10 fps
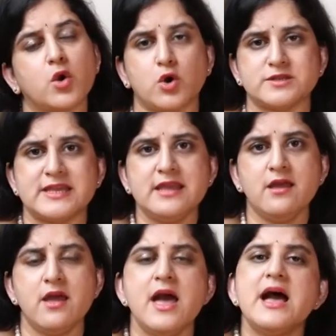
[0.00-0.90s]
causing
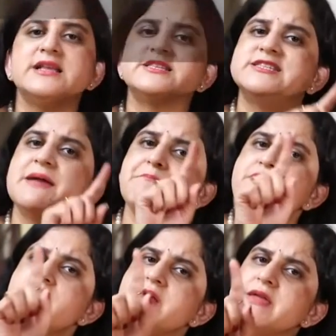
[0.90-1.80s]
a
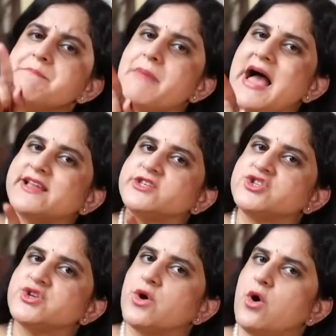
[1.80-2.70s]
temporary
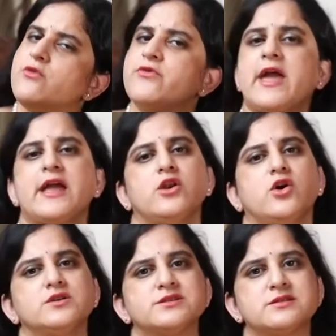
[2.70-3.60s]
patch of hair
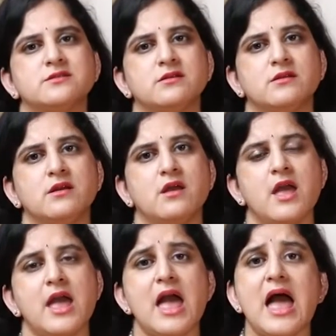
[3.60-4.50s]
loss.
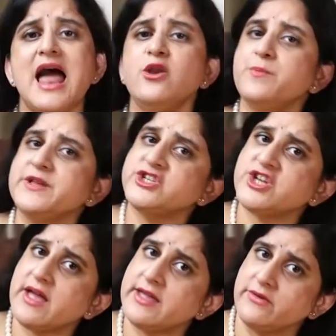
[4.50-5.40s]

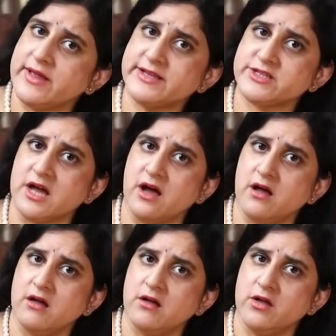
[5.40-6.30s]
Alopecia areata,
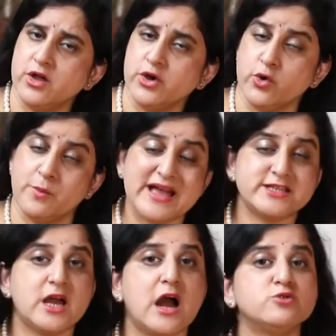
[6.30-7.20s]
no
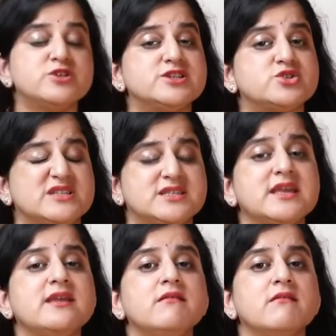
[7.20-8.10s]
matter how
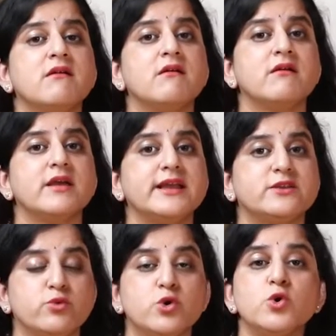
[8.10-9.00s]
distressing
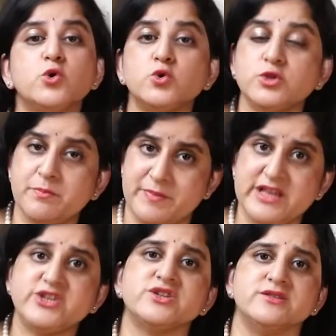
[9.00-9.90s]
it would look to the
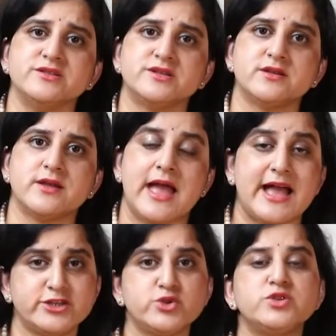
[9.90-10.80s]
patient
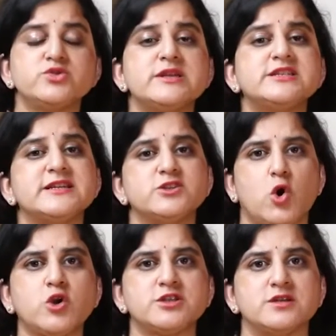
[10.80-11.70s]
and to the treating
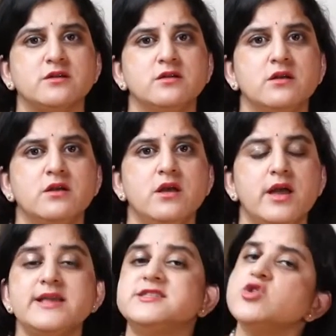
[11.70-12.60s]
doctor,
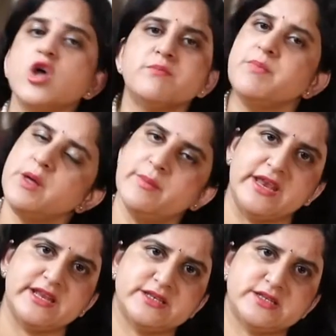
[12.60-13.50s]
is not
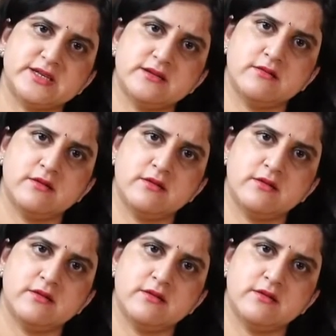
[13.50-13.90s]
permanent,